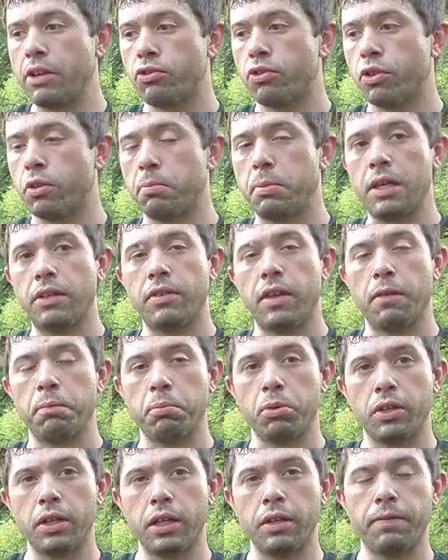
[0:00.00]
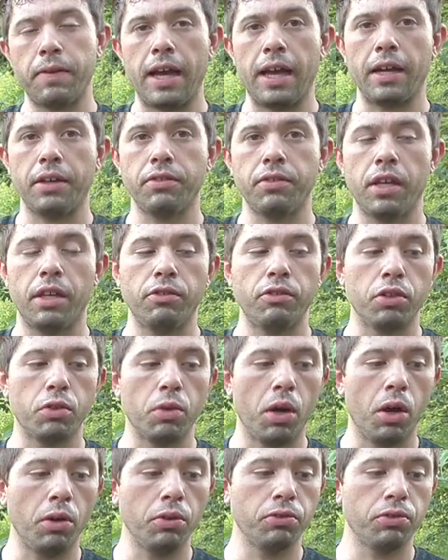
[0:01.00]
sure the bees have plenty of access, and you
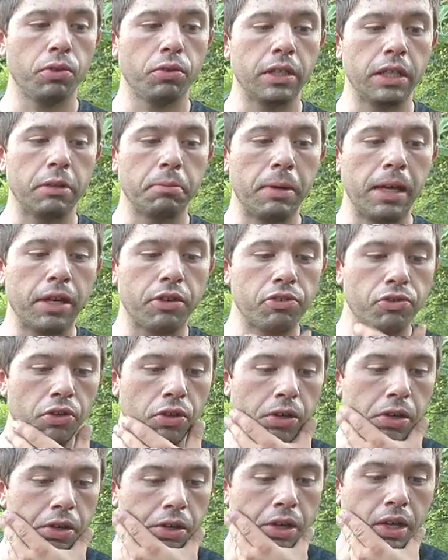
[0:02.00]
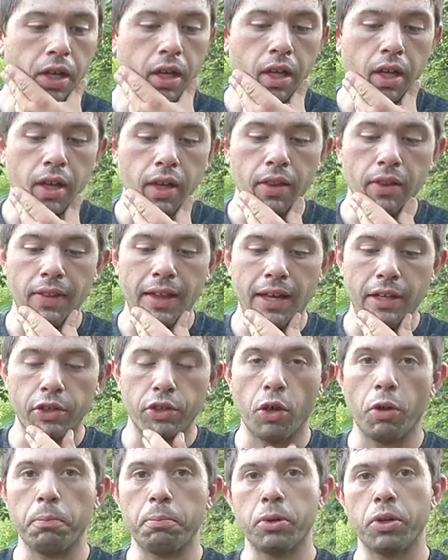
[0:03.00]
also need to make sure that you
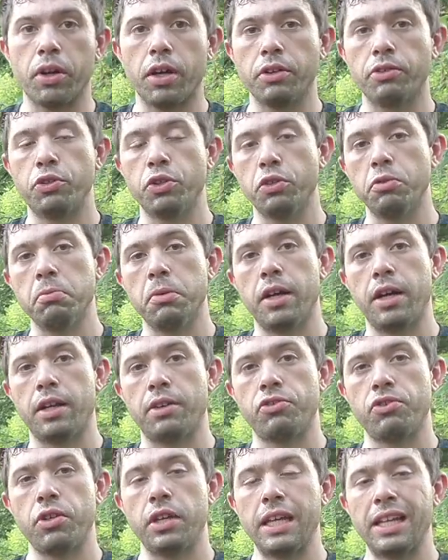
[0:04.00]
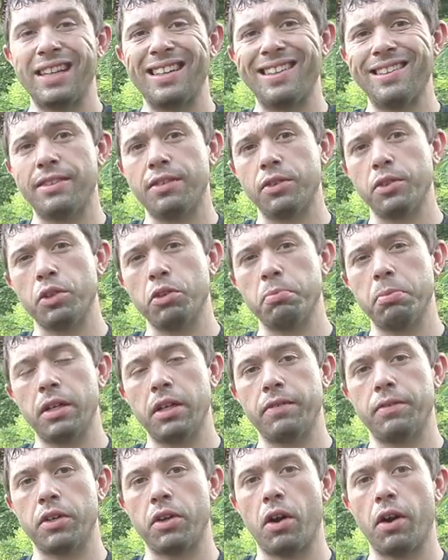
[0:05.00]
don't put on too much. And it's a little bit
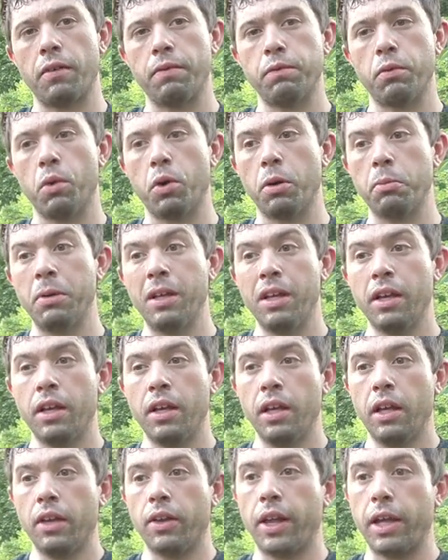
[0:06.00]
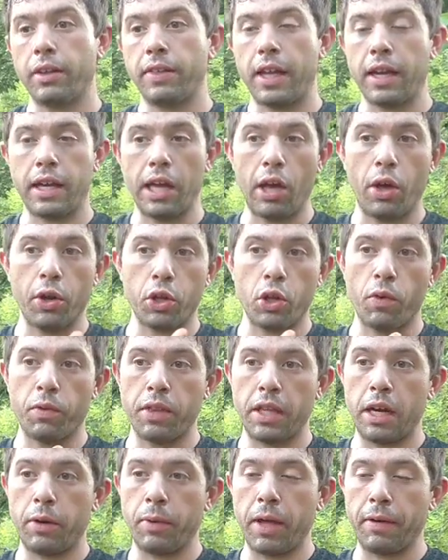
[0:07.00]
of an art form. Like that colony over
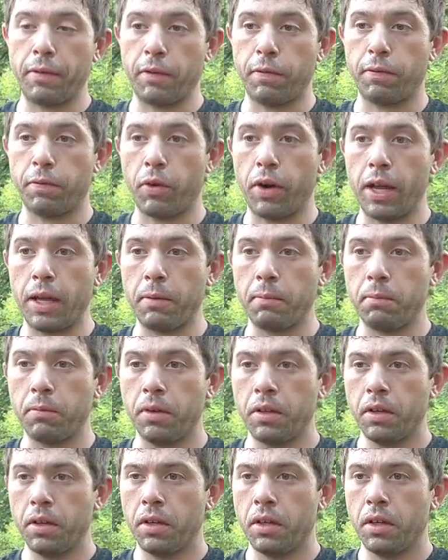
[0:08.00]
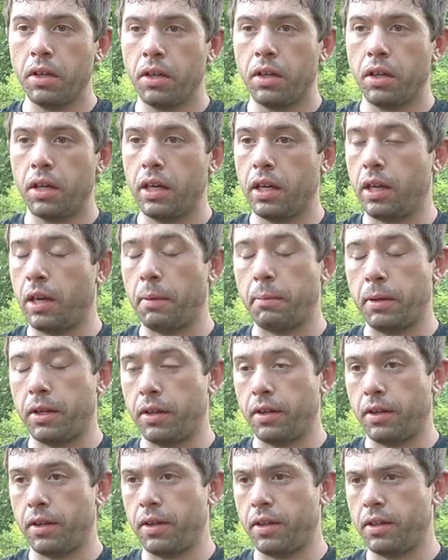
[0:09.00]
there, we have a frame, uh, I mean,
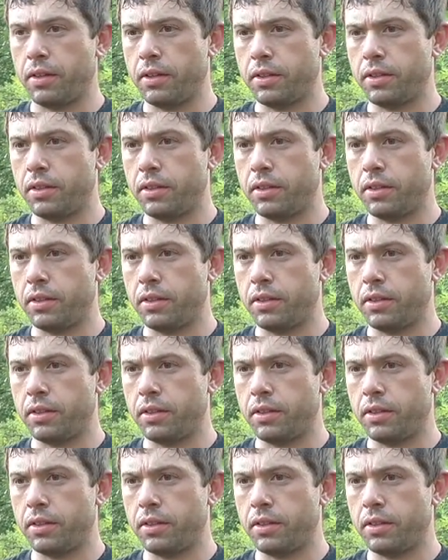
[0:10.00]
a,